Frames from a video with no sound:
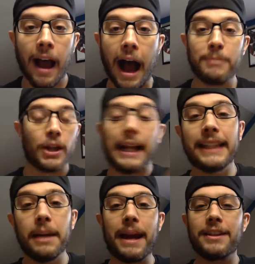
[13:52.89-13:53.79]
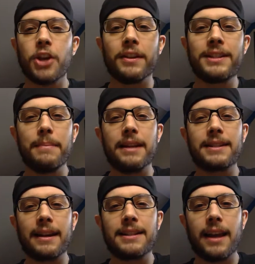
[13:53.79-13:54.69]
So that's it, man. That's all the C-Man's
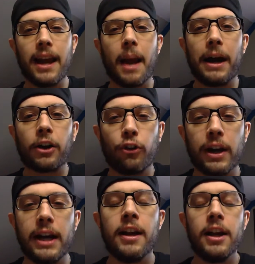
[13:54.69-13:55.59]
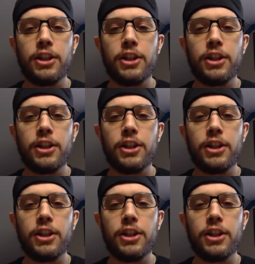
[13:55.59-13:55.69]
got to say about Creed